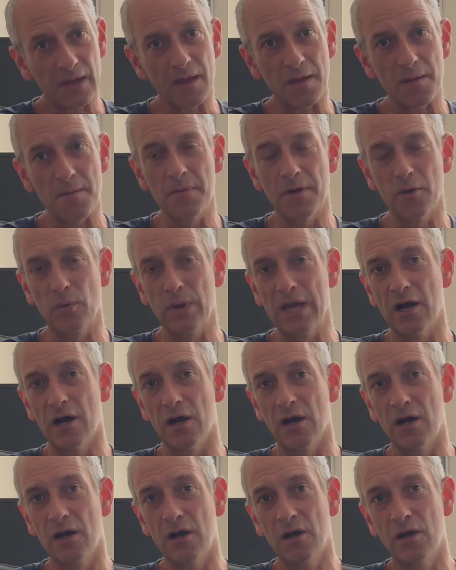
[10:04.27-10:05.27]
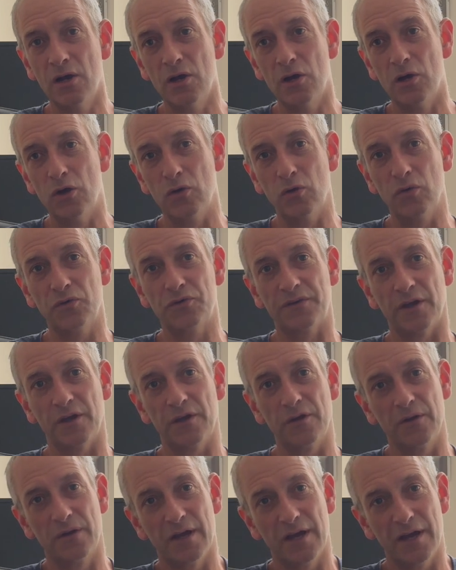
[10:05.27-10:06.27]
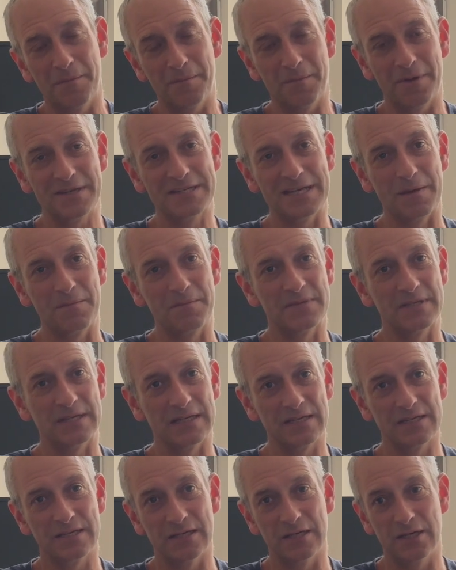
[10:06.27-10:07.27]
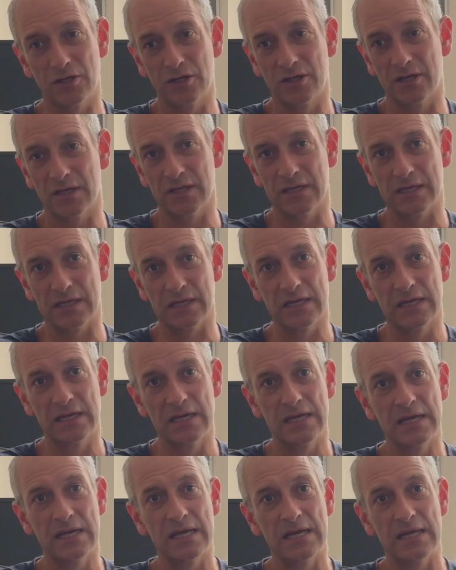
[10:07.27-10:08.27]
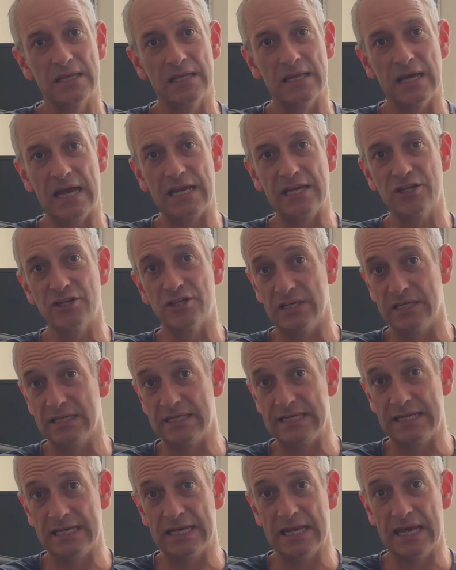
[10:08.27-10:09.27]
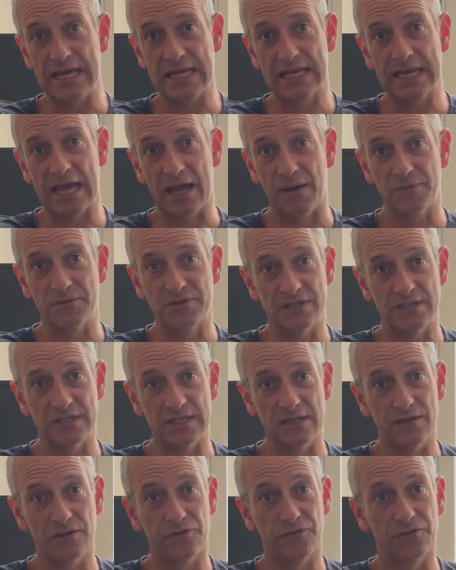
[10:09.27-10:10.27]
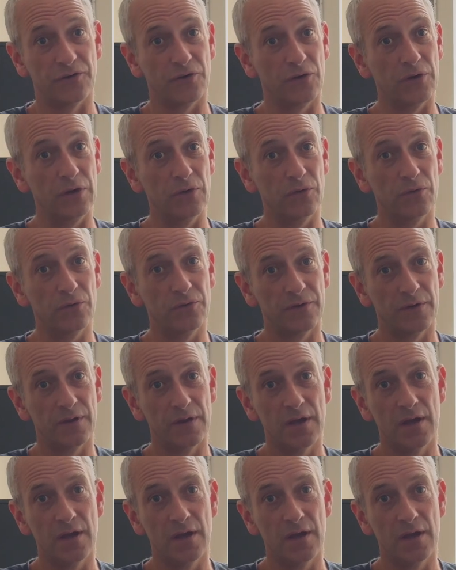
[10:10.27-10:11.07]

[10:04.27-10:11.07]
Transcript: but we are also attempting to look at the ancient DNA captured in the soils